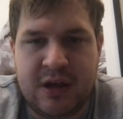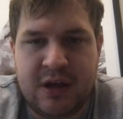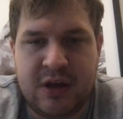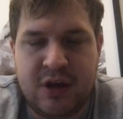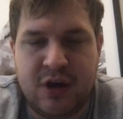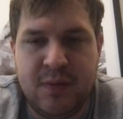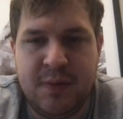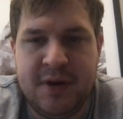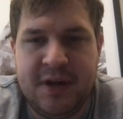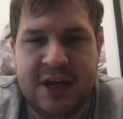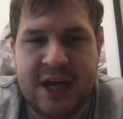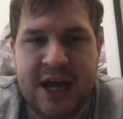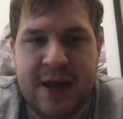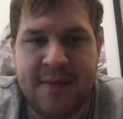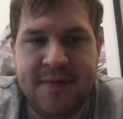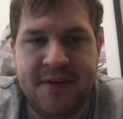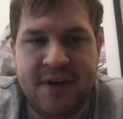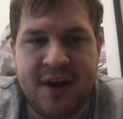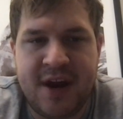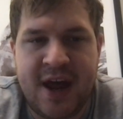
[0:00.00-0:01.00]
Could be the
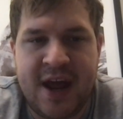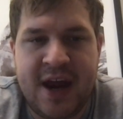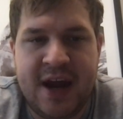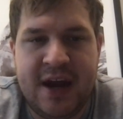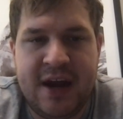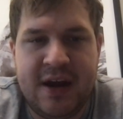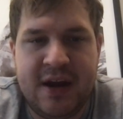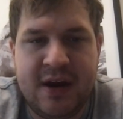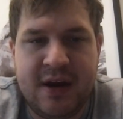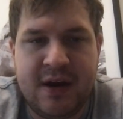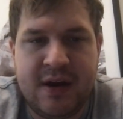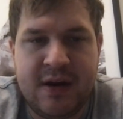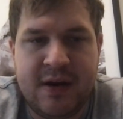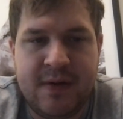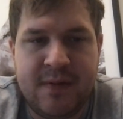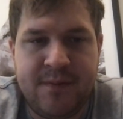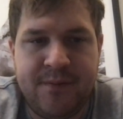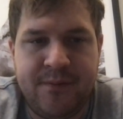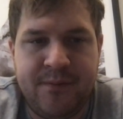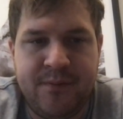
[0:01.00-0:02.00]
game of the night.
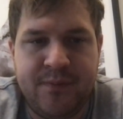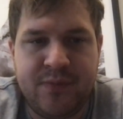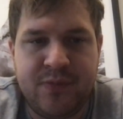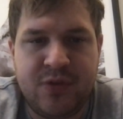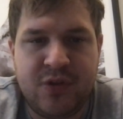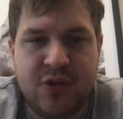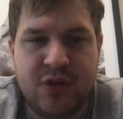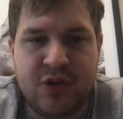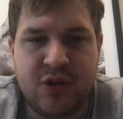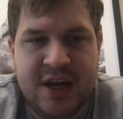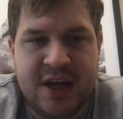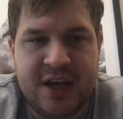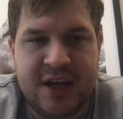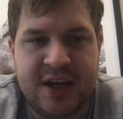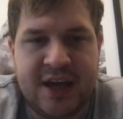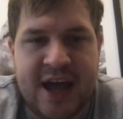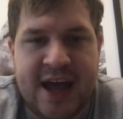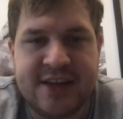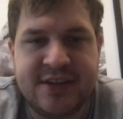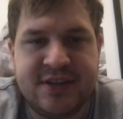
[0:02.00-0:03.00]

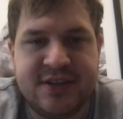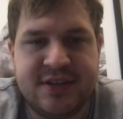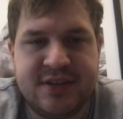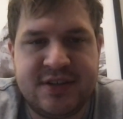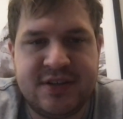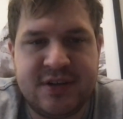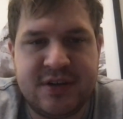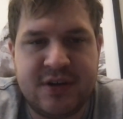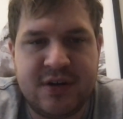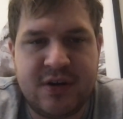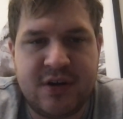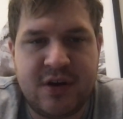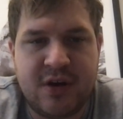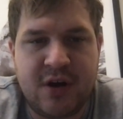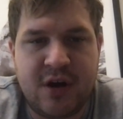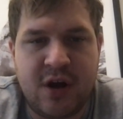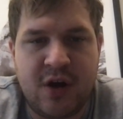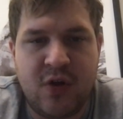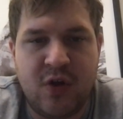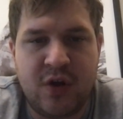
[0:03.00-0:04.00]
Cats
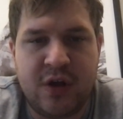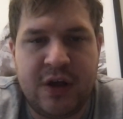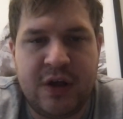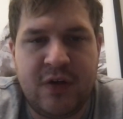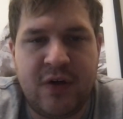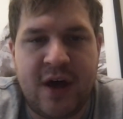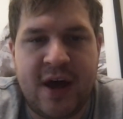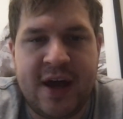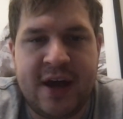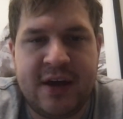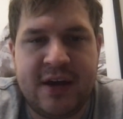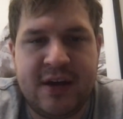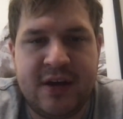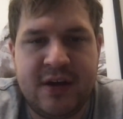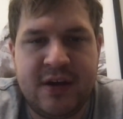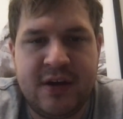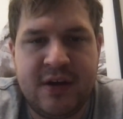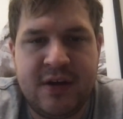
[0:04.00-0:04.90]
are looking like